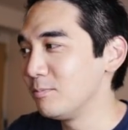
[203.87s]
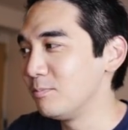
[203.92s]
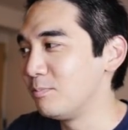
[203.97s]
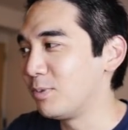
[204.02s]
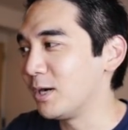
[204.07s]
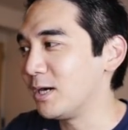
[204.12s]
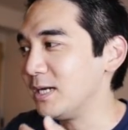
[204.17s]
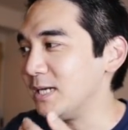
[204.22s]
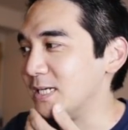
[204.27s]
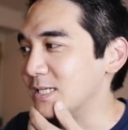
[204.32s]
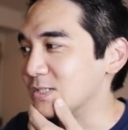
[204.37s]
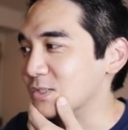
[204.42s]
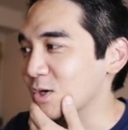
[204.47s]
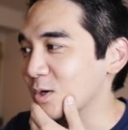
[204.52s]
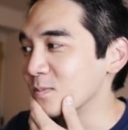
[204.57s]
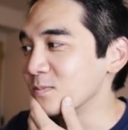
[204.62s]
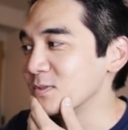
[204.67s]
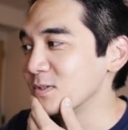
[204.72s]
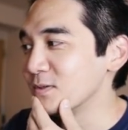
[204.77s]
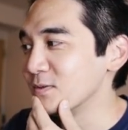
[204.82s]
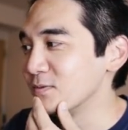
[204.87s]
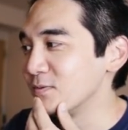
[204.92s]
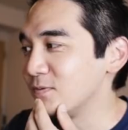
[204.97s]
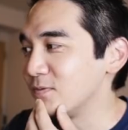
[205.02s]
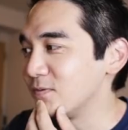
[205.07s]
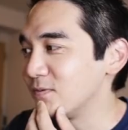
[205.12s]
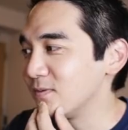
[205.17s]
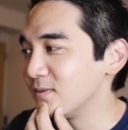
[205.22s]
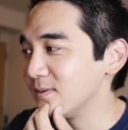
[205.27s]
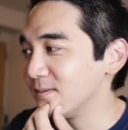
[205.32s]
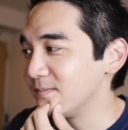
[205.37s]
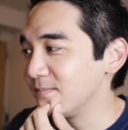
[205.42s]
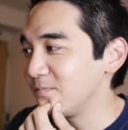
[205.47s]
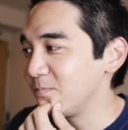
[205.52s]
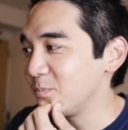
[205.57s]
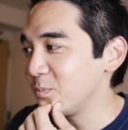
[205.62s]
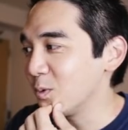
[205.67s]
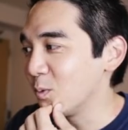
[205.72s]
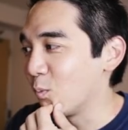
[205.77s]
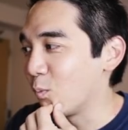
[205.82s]
But in terms of
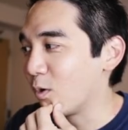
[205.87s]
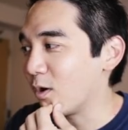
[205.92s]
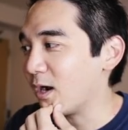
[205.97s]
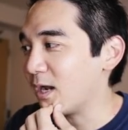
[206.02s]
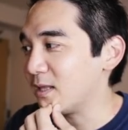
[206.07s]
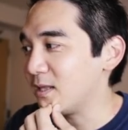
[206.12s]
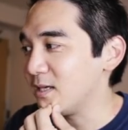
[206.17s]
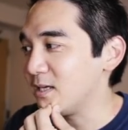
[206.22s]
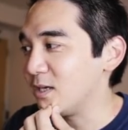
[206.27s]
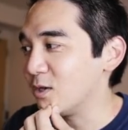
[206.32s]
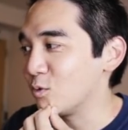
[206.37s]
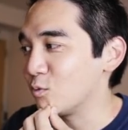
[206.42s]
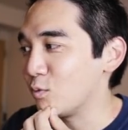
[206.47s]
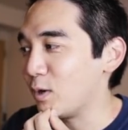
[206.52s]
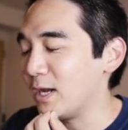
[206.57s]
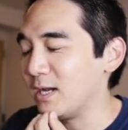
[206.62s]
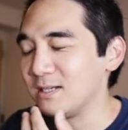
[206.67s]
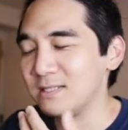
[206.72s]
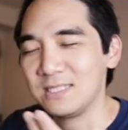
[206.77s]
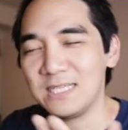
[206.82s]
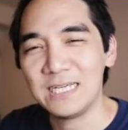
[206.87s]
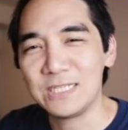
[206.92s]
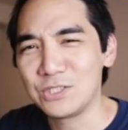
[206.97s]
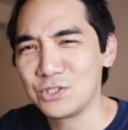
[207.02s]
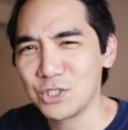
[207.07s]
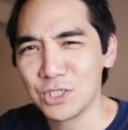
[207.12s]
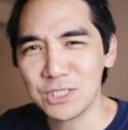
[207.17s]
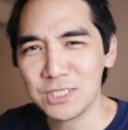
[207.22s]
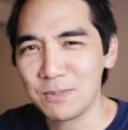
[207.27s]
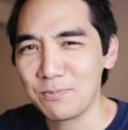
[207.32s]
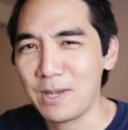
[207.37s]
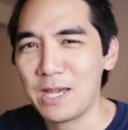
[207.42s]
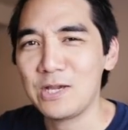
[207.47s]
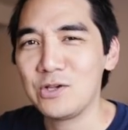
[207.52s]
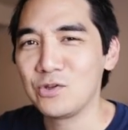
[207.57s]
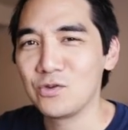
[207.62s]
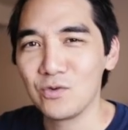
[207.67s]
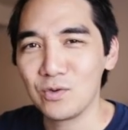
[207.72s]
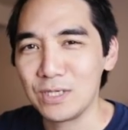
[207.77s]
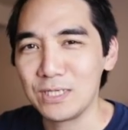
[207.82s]
where I think it ranks, it's just a
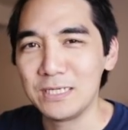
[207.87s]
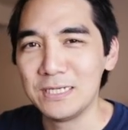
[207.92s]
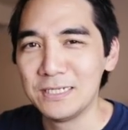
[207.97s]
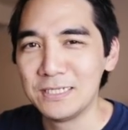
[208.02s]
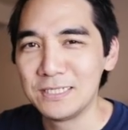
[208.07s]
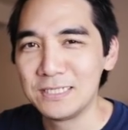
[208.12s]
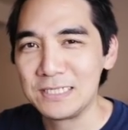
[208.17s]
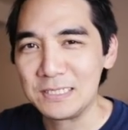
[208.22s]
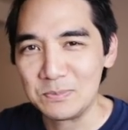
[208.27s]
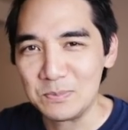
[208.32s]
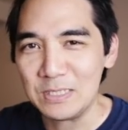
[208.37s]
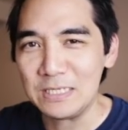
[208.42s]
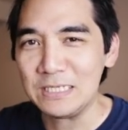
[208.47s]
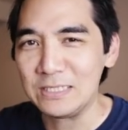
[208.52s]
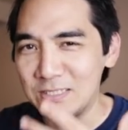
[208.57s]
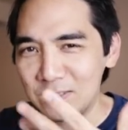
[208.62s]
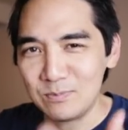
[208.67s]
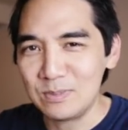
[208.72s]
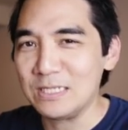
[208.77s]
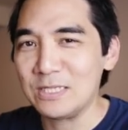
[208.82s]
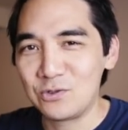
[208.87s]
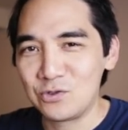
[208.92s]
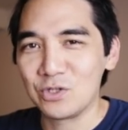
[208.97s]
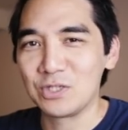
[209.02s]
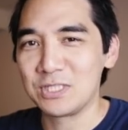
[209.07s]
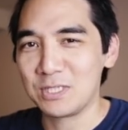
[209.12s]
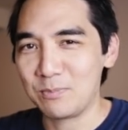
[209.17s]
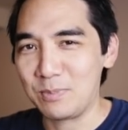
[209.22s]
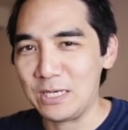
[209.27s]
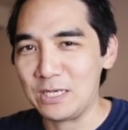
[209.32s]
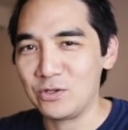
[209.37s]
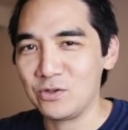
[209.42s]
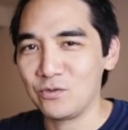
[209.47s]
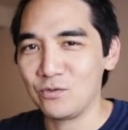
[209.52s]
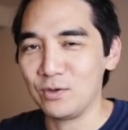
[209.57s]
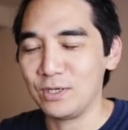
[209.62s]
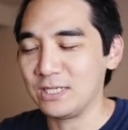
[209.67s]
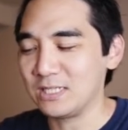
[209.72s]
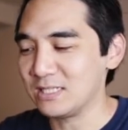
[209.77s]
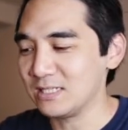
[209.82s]
pastry to me. To me, it's just a
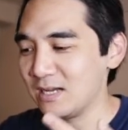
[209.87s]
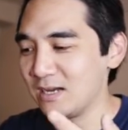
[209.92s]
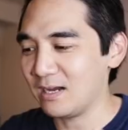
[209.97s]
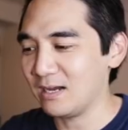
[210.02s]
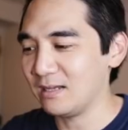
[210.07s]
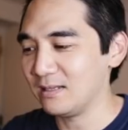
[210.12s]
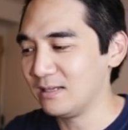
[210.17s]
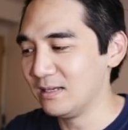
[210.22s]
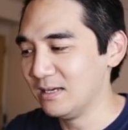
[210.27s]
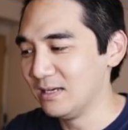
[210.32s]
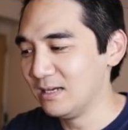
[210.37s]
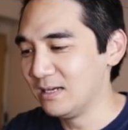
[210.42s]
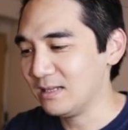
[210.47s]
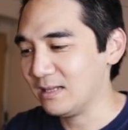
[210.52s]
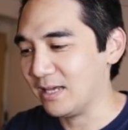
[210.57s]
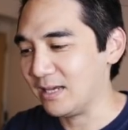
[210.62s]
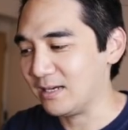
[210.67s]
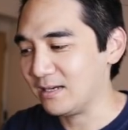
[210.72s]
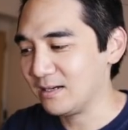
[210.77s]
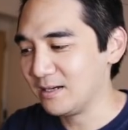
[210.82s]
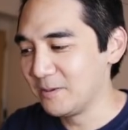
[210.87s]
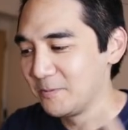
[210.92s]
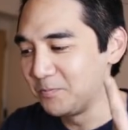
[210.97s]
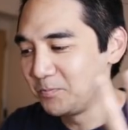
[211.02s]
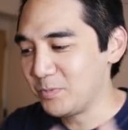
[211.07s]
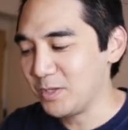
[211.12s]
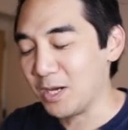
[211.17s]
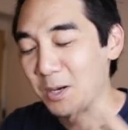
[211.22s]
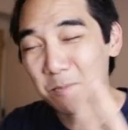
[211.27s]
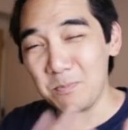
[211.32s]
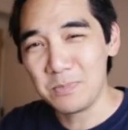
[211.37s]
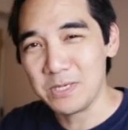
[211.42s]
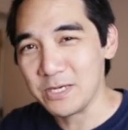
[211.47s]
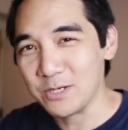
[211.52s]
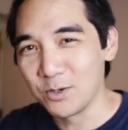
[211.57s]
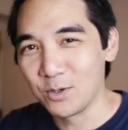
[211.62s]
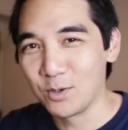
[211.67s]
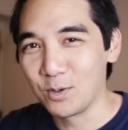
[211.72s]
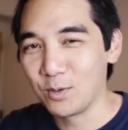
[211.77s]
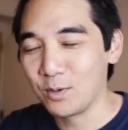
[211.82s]
pastry. It's not like a
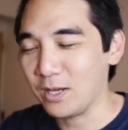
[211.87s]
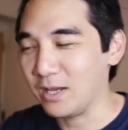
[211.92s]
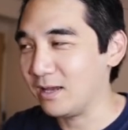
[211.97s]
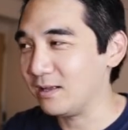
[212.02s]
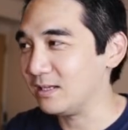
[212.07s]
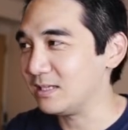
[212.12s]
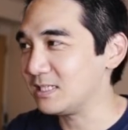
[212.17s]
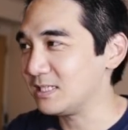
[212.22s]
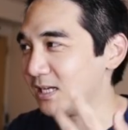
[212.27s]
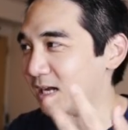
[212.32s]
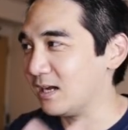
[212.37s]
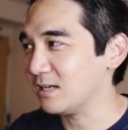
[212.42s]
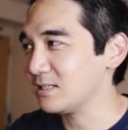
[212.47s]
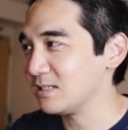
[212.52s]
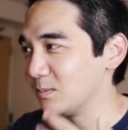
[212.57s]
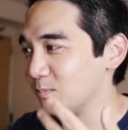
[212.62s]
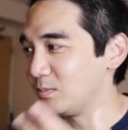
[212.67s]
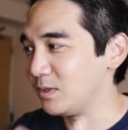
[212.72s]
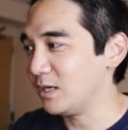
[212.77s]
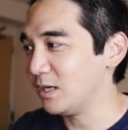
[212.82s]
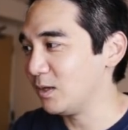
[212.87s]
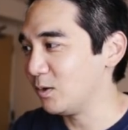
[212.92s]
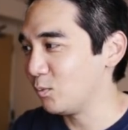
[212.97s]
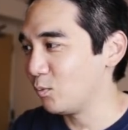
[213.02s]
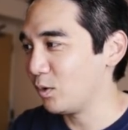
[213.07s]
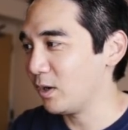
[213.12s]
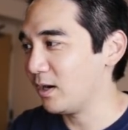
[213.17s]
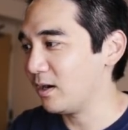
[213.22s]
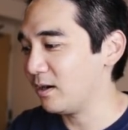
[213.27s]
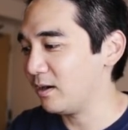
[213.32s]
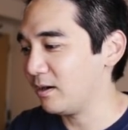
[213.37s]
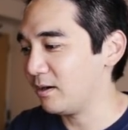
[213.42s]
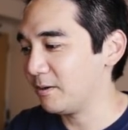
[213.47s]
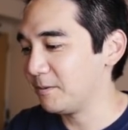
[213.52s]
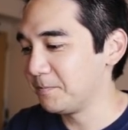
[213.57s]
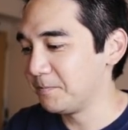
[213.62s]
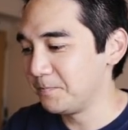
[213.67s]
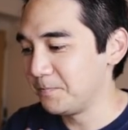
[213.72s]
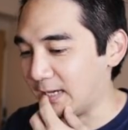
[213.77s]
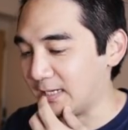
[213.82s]
meal, and it's not something
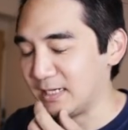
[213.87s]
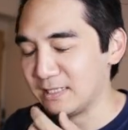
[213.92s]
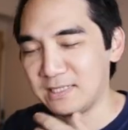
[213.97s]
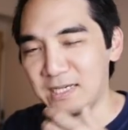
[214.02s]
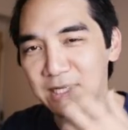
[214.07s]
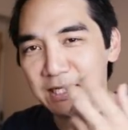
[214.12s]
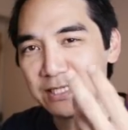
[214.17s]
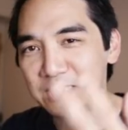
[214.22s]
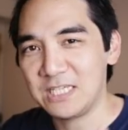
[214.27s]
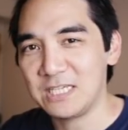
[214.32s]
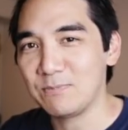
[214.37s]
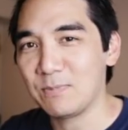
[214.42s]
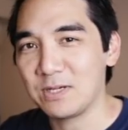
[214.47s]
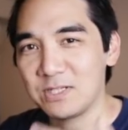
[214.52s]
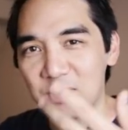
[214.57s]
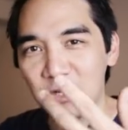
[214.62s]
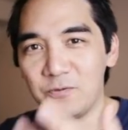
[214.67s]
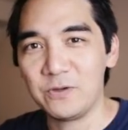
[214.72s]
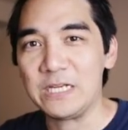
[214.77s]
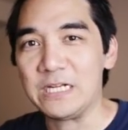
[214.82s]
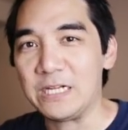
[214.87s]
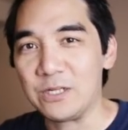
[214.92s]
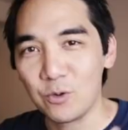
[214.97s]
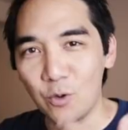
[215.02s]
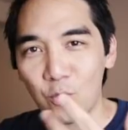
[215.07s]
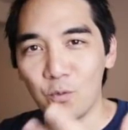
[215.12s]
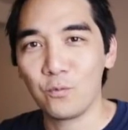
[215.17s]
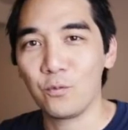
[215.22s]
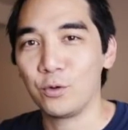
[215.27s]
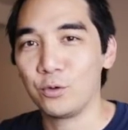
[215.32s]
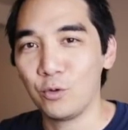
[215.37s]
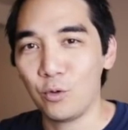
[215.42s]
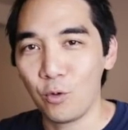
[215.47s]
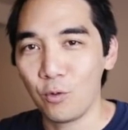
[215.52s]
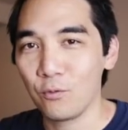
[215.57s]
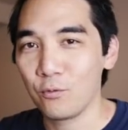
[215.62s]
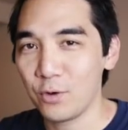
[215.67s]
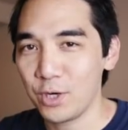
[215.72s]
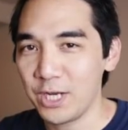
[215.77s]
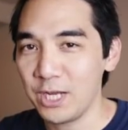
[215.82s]
where I guess I can see myself eating over and
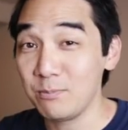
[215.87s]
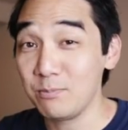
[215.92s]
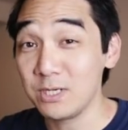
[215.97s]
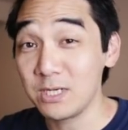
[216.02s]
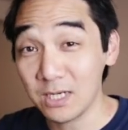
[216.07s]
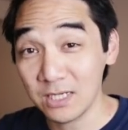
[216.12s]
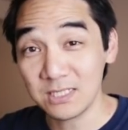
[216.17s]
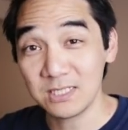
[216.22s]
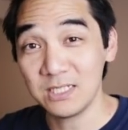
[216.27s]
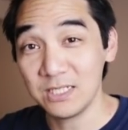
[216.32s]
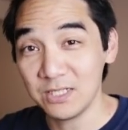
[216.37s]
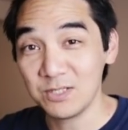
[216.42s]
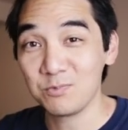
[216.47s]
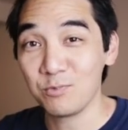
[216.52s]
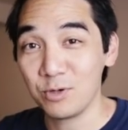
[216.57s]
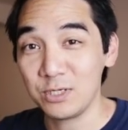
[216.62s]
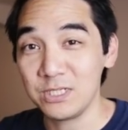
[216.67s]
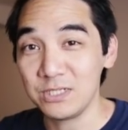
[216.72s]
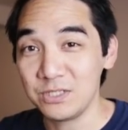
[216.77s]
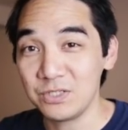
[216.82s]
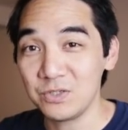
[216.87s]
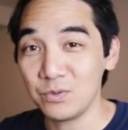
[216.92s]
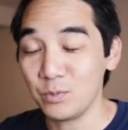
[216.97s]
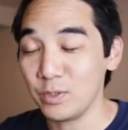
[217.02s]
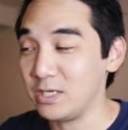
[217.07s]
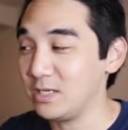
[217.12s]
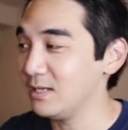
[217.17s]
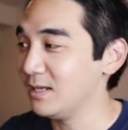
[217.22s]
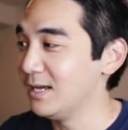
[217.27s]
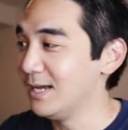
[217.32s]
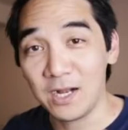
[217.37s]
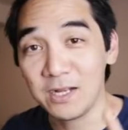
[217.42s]
over again, because it is pretty sweet.